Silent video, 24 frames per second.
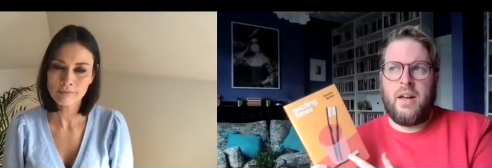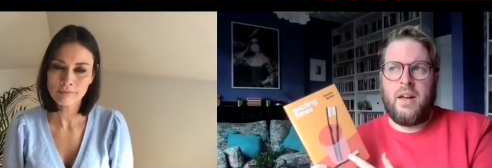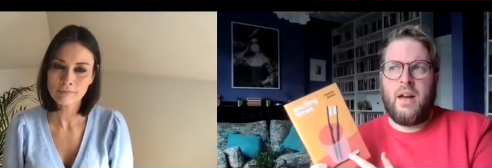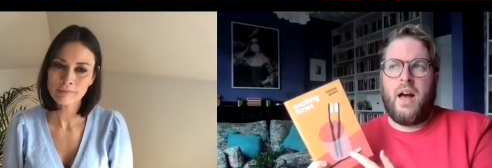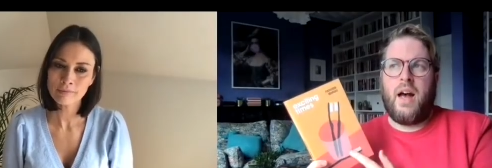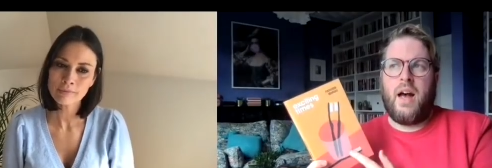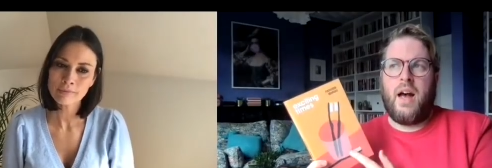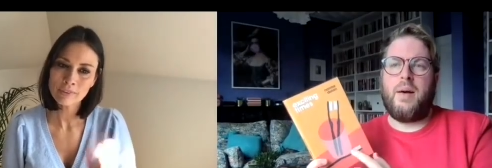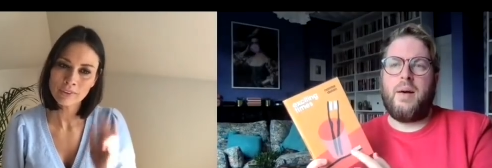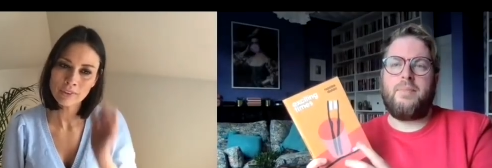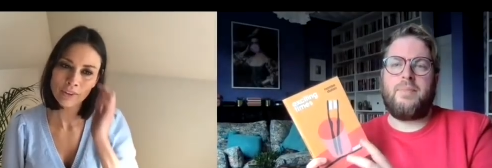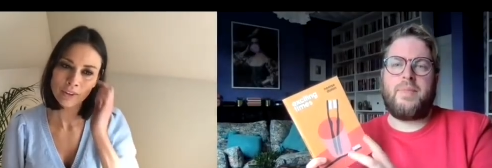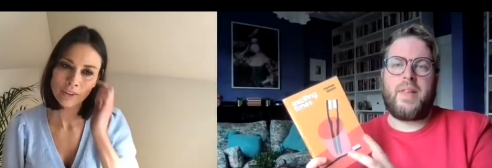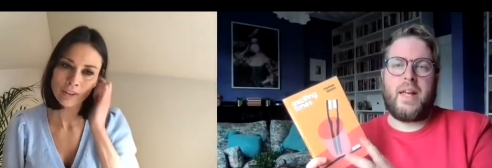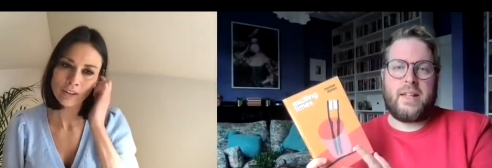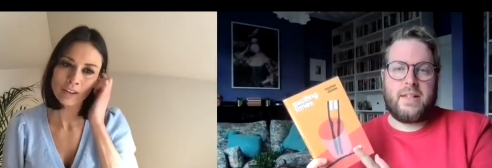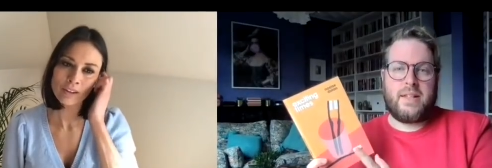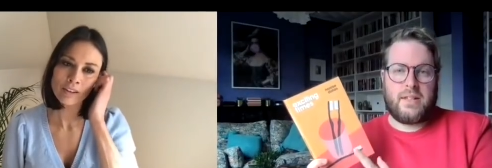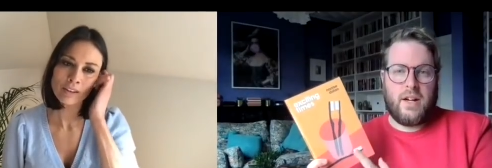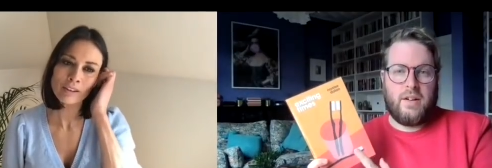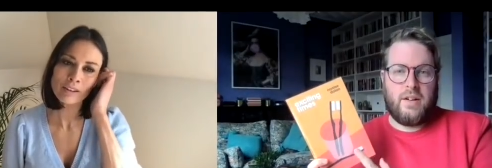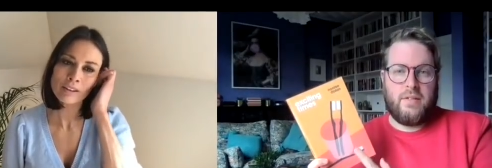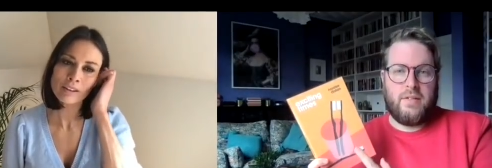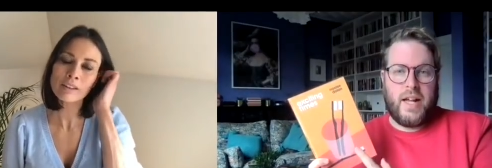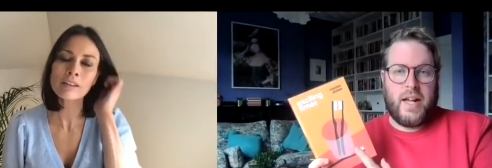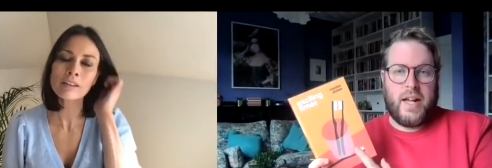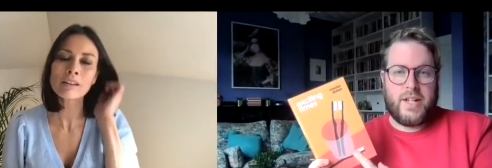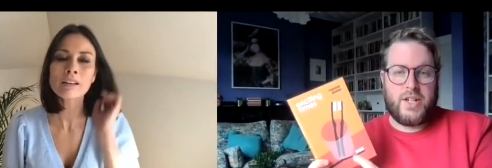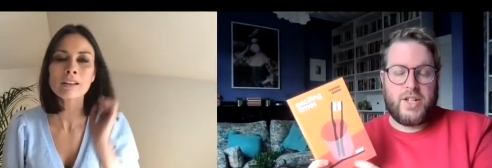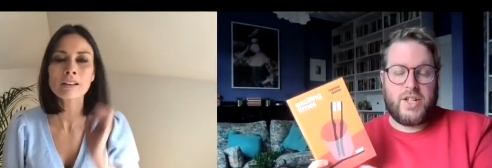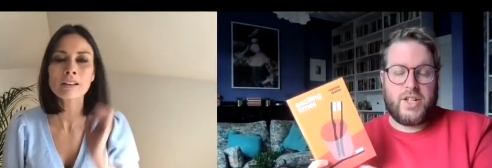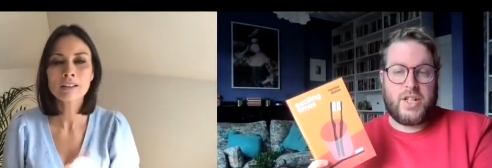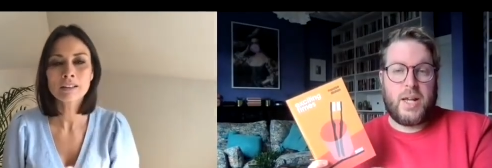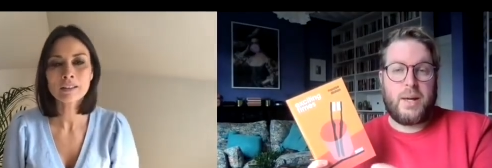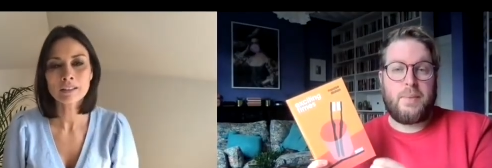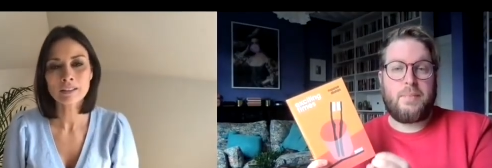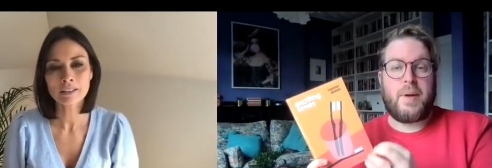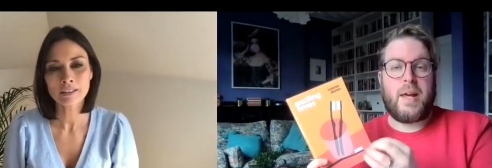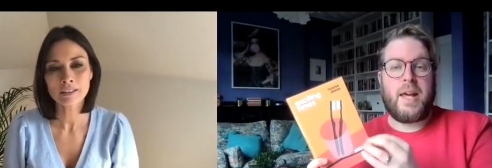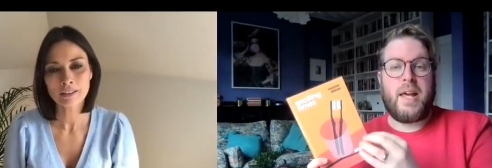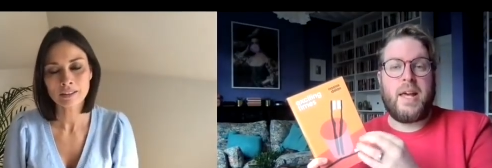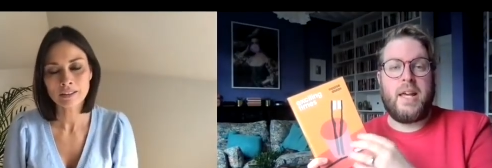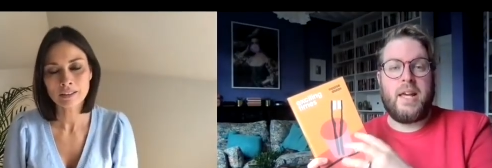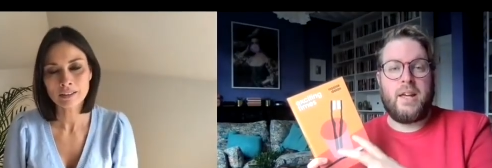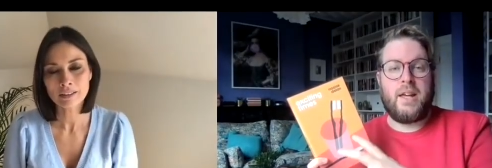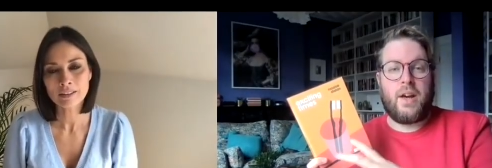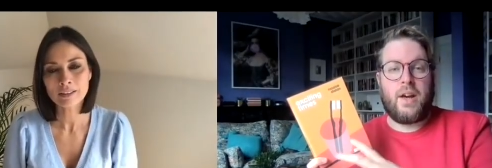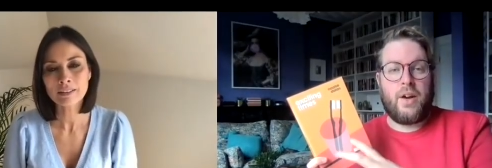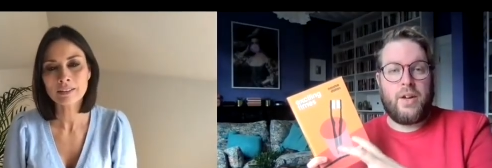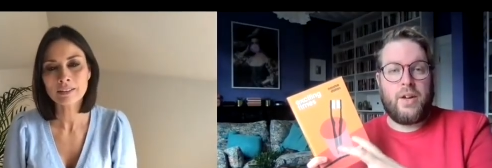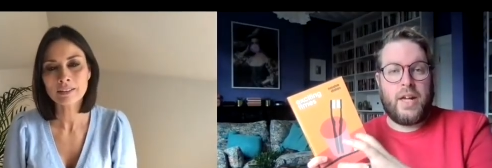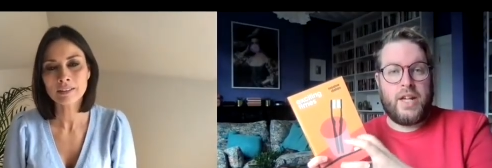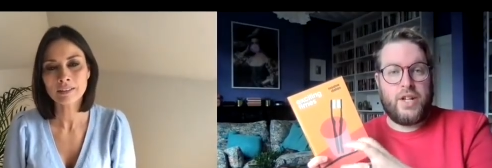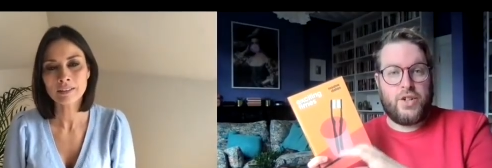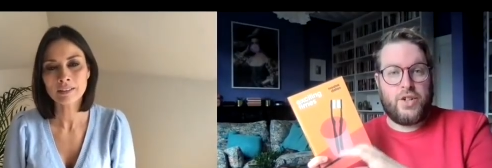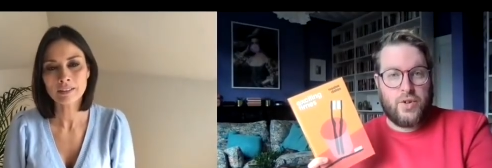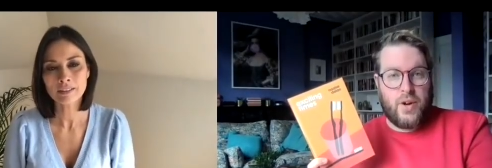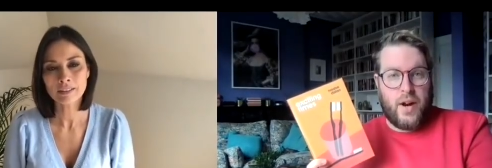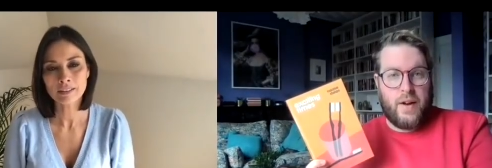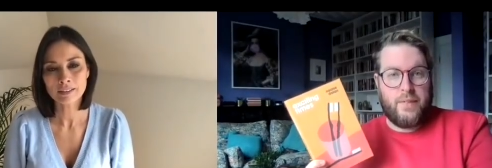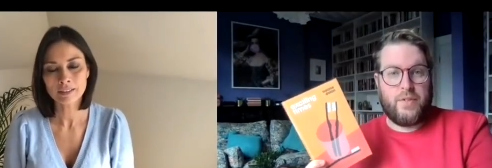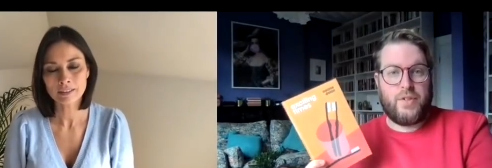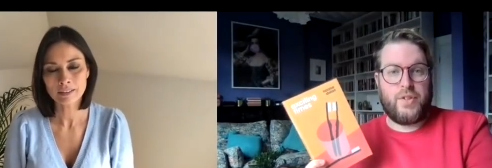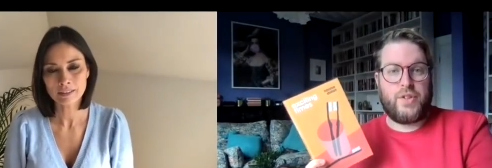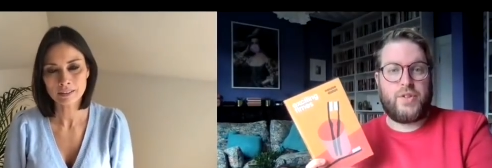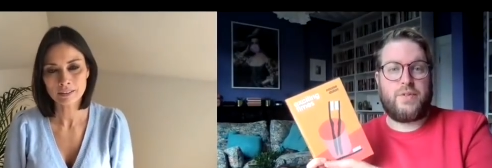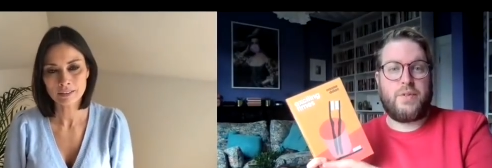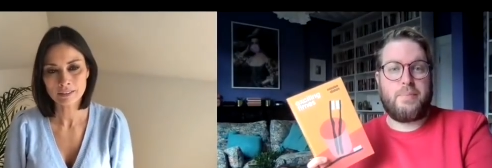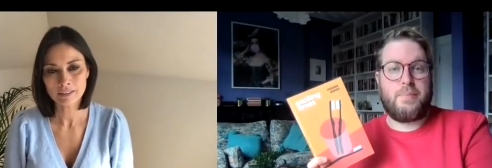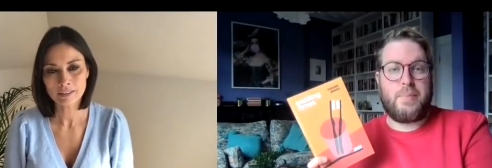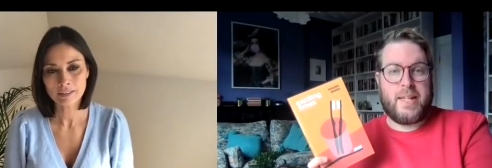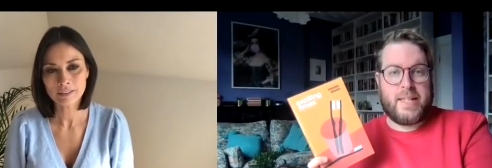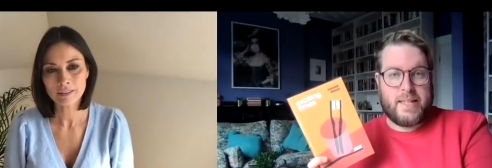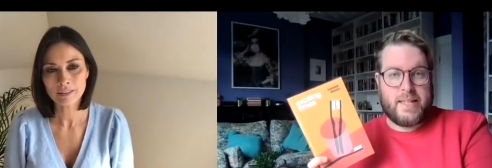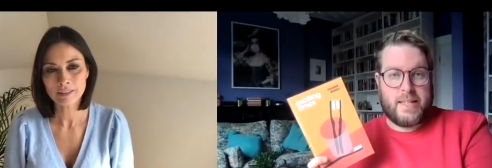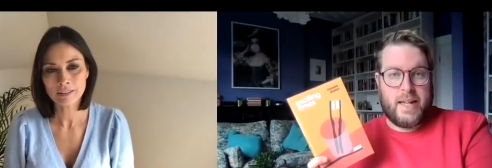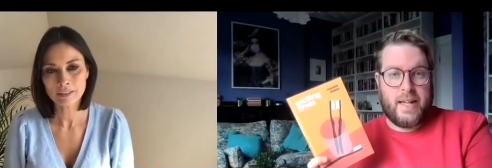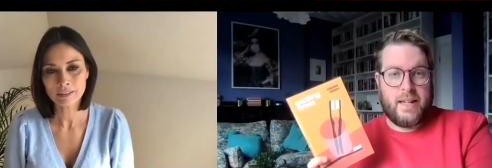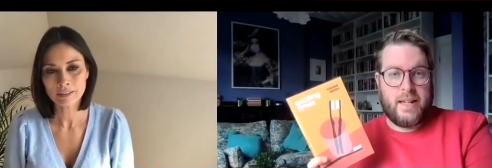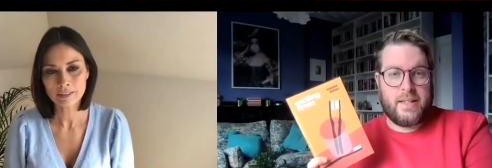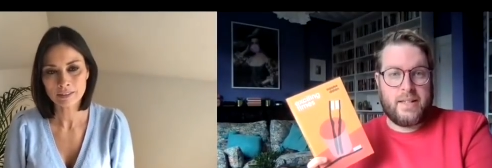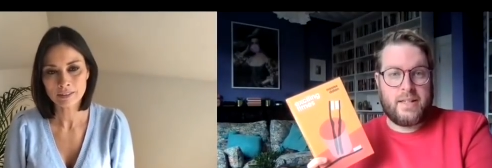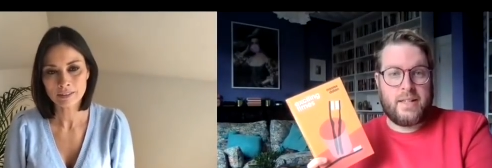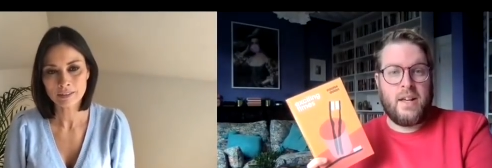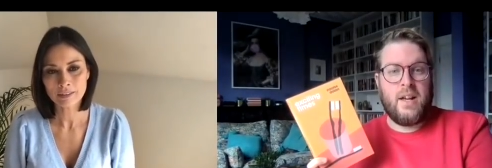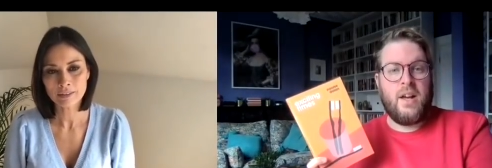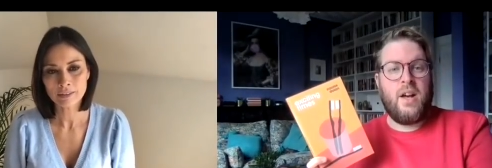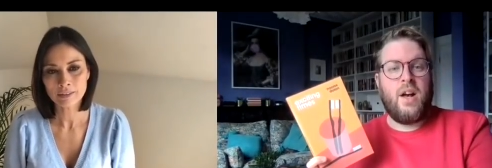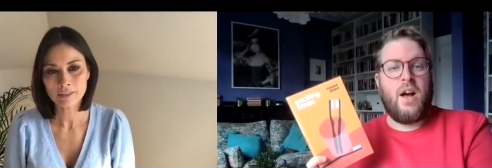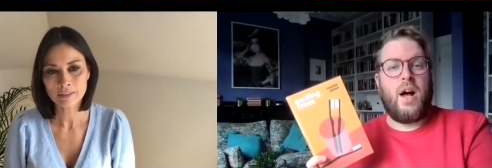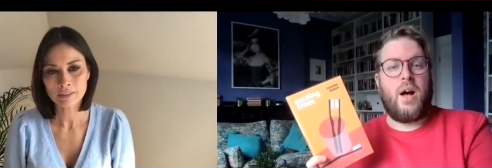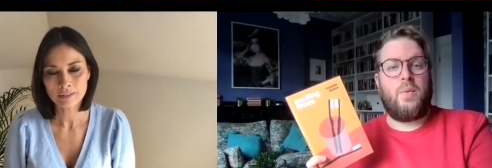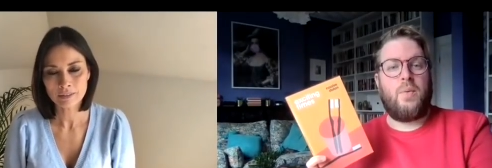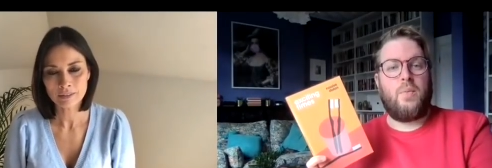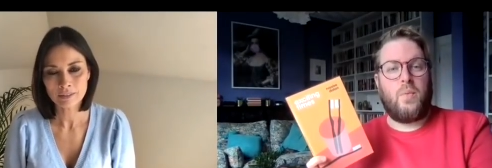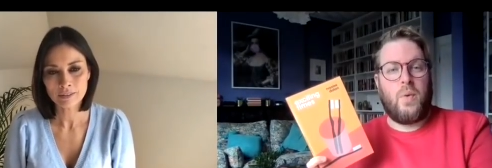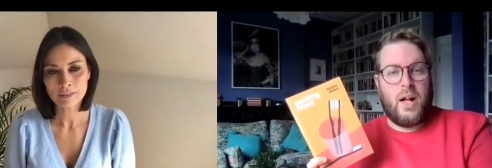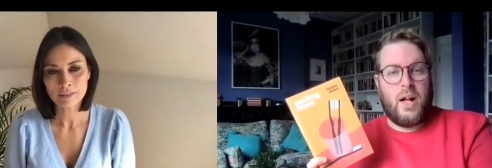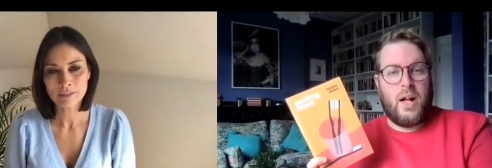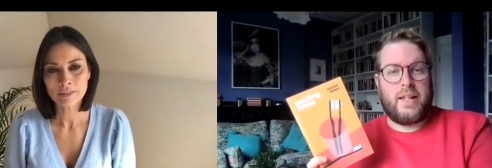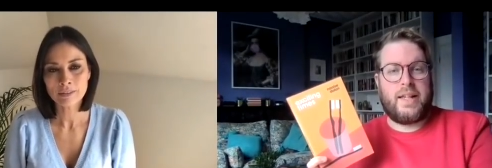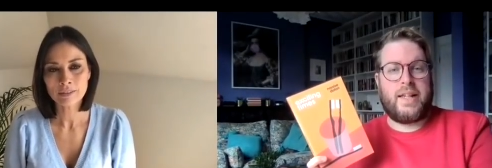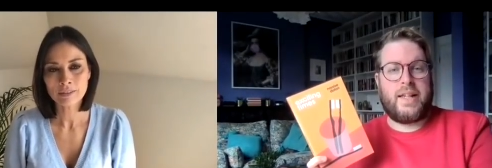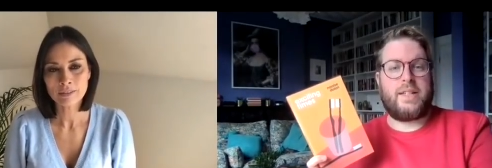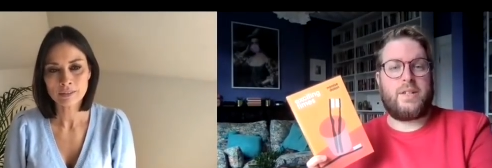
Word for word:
Speaker 1: um, they start a relationship. He go he travels for business, and while he's